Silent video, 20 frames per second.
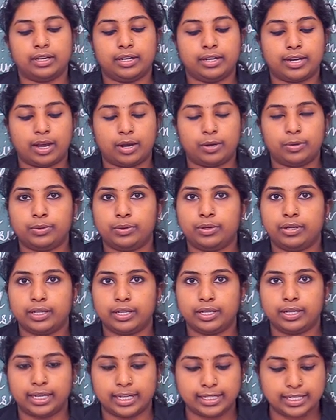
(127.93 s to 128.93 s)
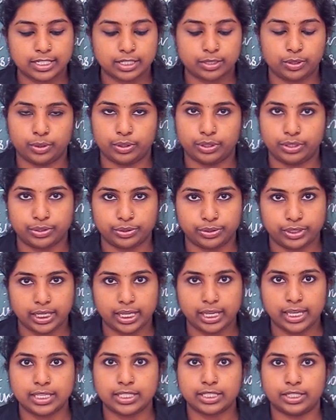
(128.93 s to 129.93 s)
Now let us go into
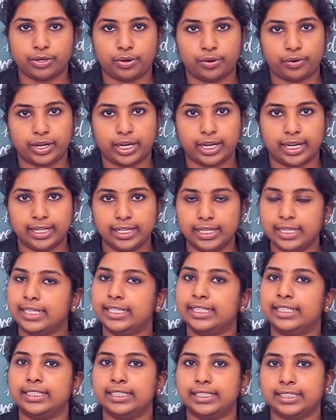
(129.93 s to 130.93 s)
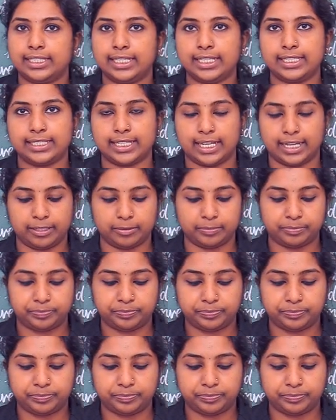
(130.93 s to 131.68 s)
the story in detail.